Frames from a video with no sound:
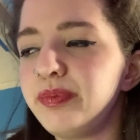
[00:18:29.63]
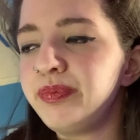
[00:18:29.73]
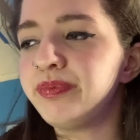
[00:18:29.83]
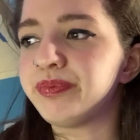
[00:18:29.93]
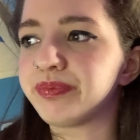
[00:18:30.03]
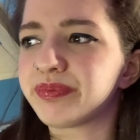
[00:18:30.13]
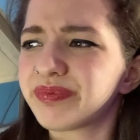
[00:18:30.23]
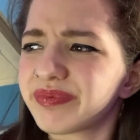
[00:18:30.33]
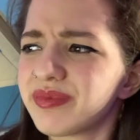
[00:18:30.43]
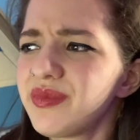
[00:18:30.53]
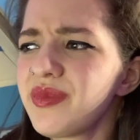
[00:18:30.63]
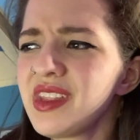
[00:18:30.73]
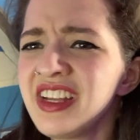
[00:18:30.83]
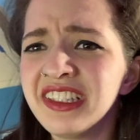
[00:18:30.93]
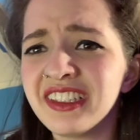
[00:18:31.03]

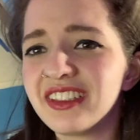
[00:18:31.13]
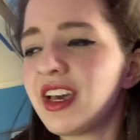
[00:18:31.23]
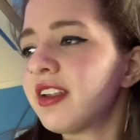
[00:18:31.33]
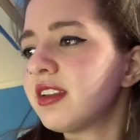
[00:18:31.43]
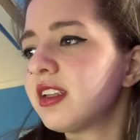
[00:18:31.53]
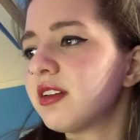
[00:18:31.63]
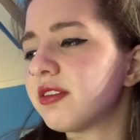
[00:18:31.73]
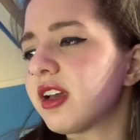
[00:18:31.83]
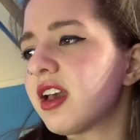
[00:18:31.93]
The son of